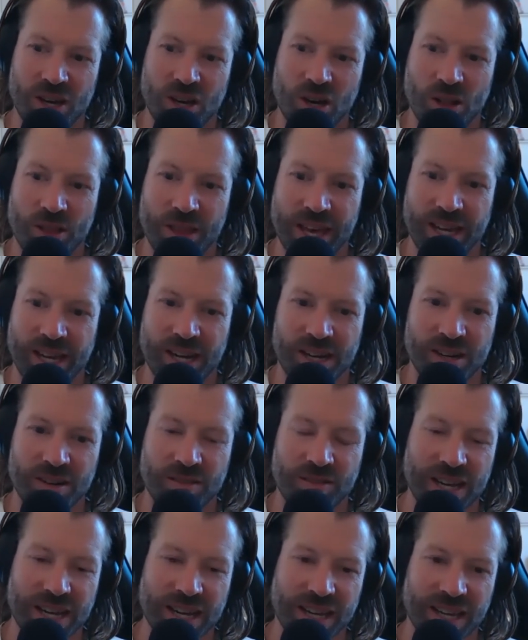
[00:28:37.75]
are they kind
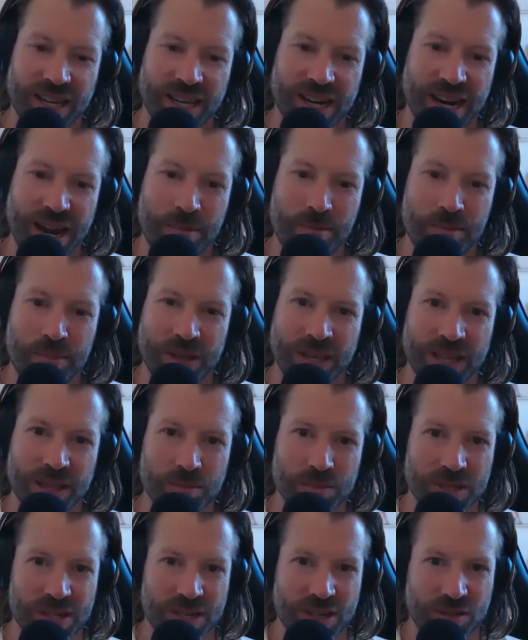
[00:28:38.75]
of like lumping
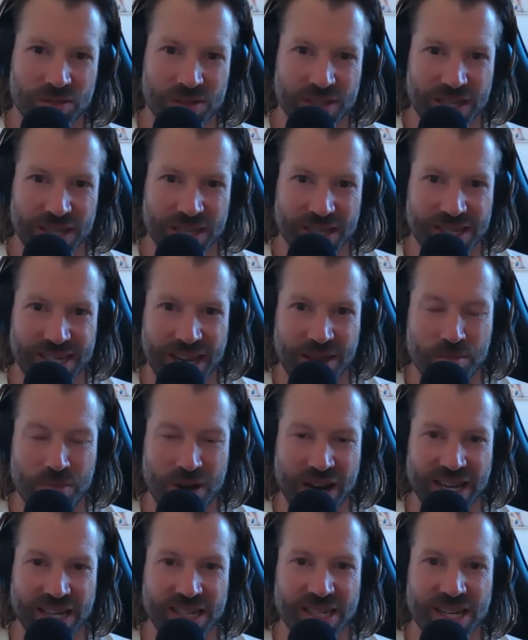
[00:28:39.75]
themselves in the same
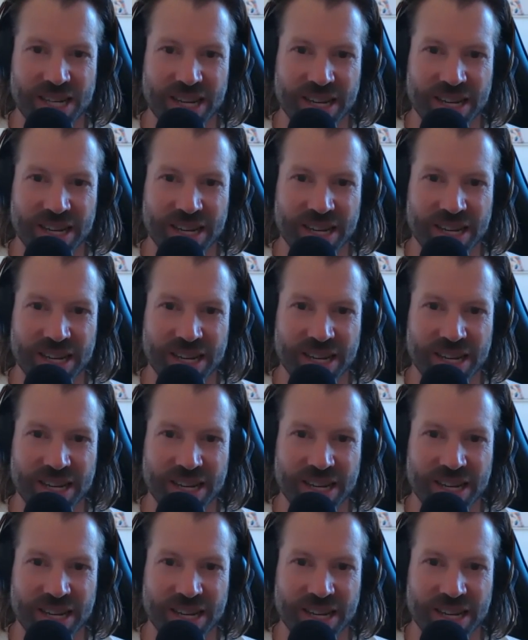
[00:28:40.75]
place?